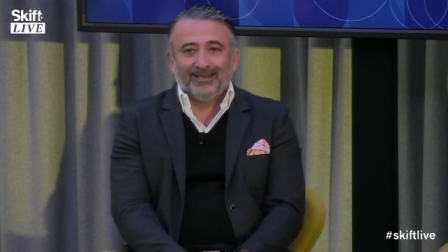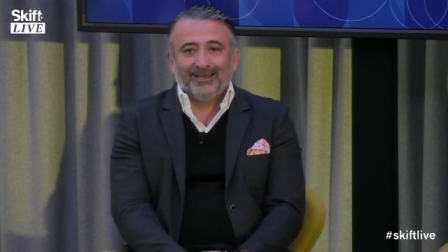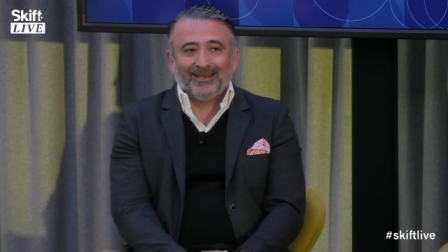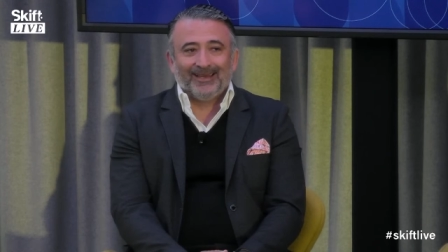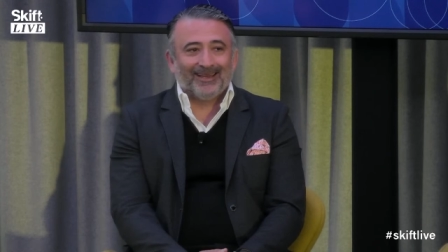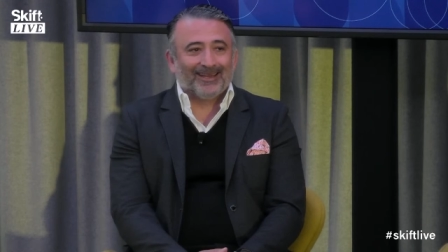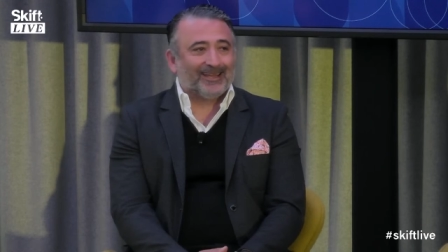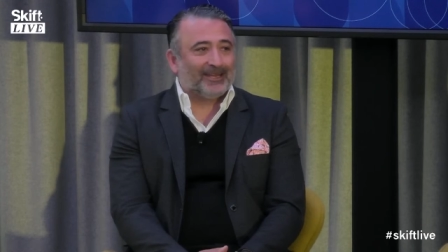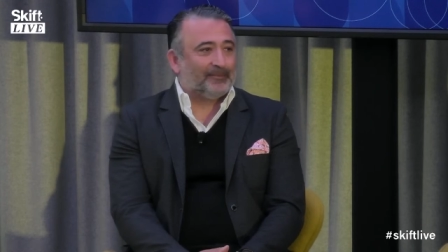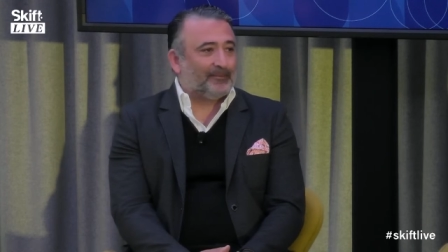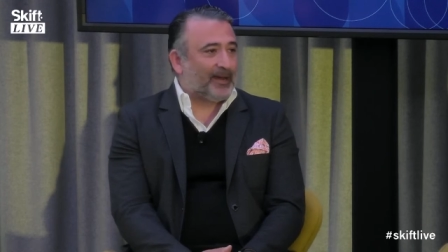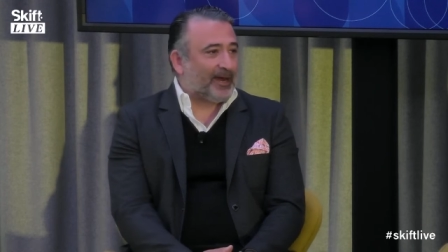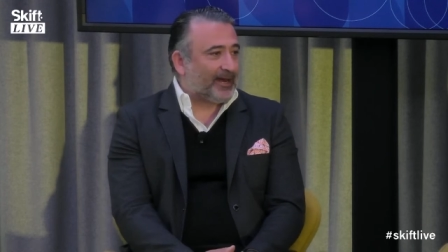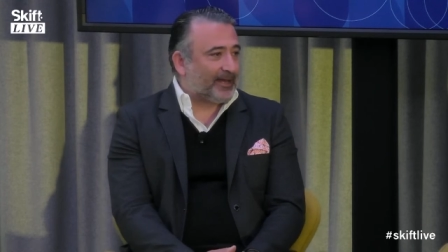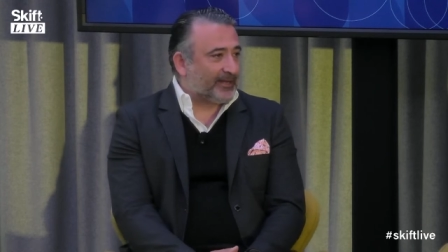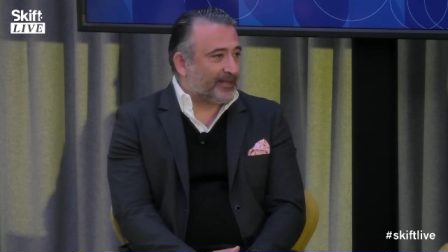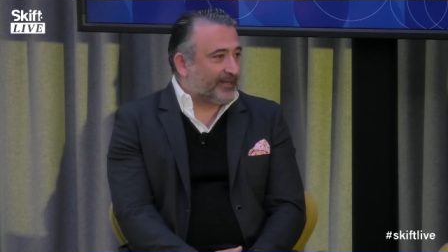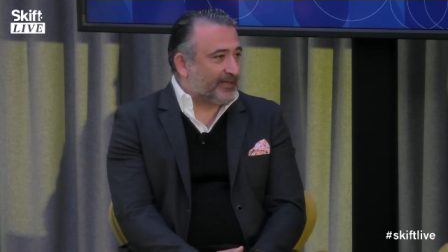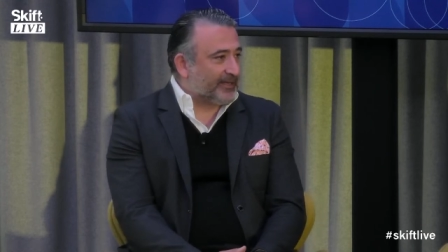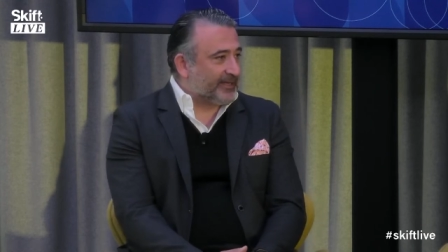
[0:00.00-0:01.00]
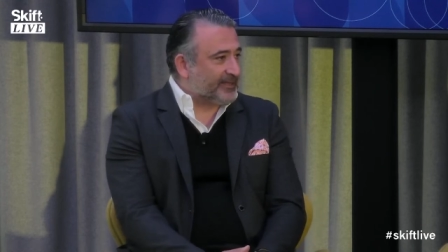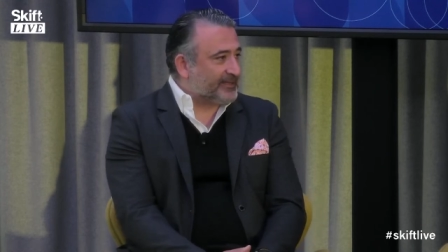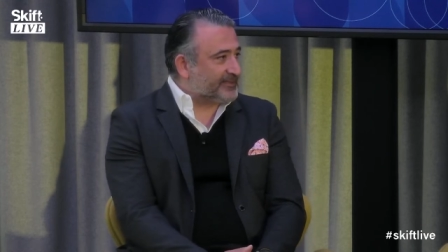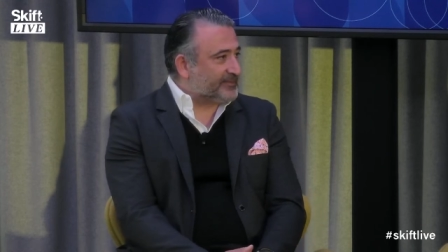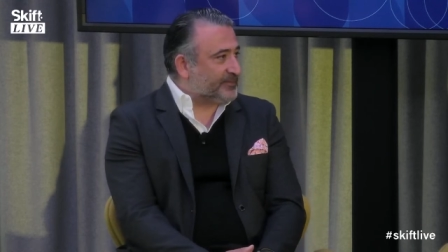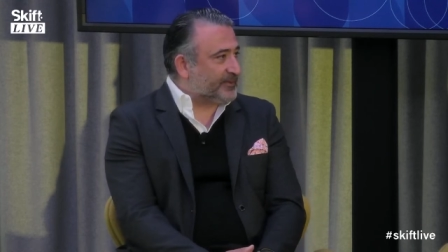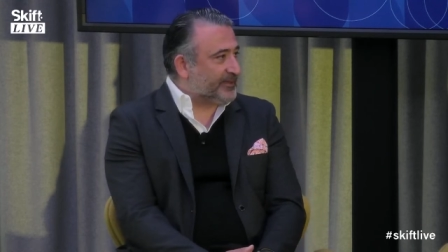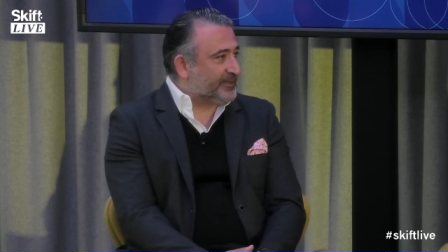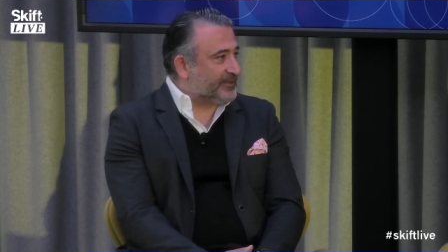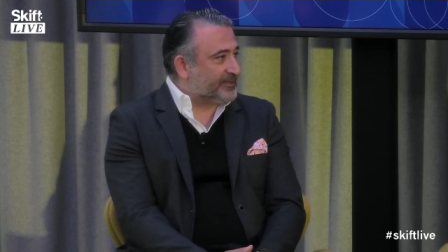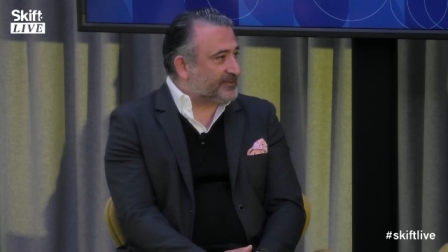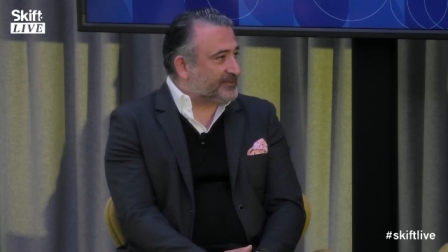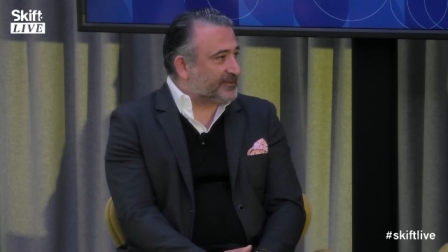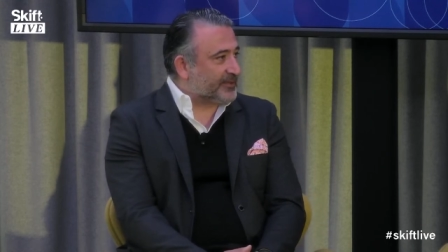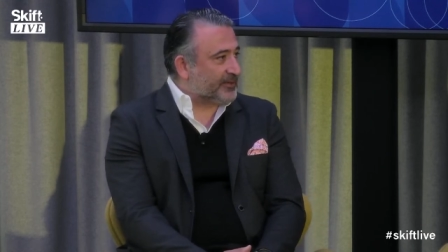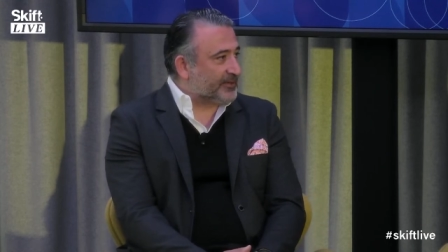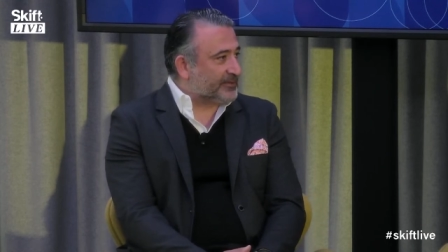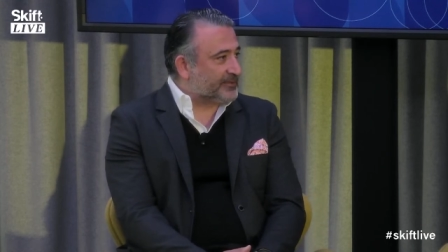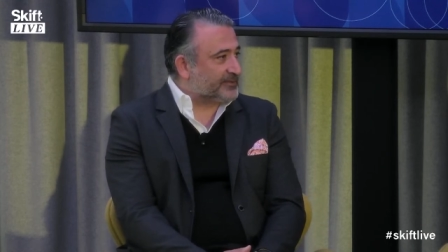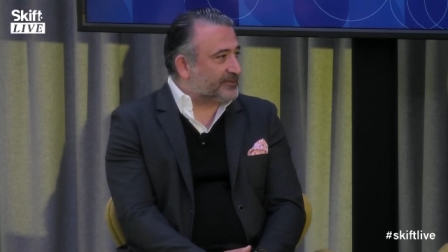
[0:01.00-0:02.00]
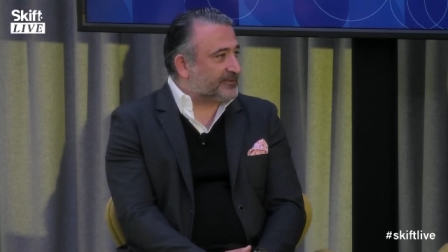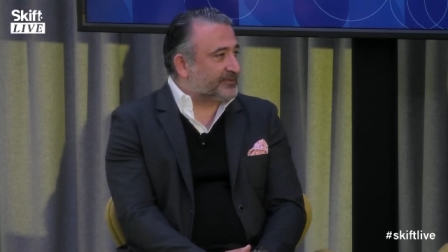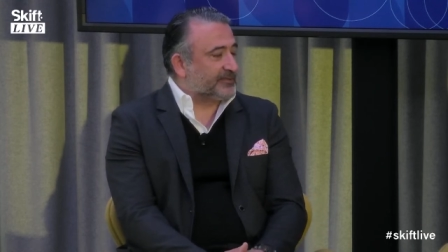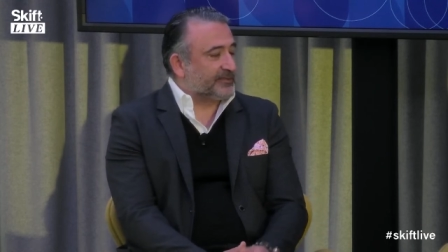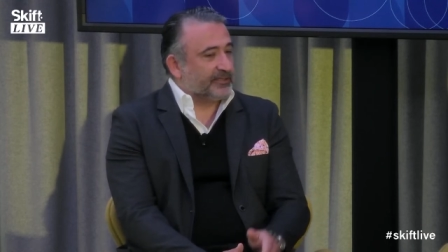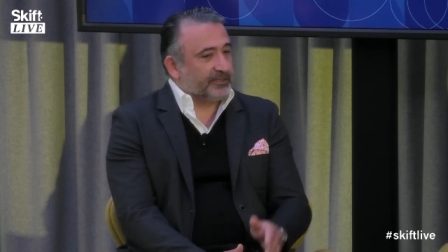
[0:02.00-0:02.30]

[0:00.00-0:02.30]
a commodities, when it starts,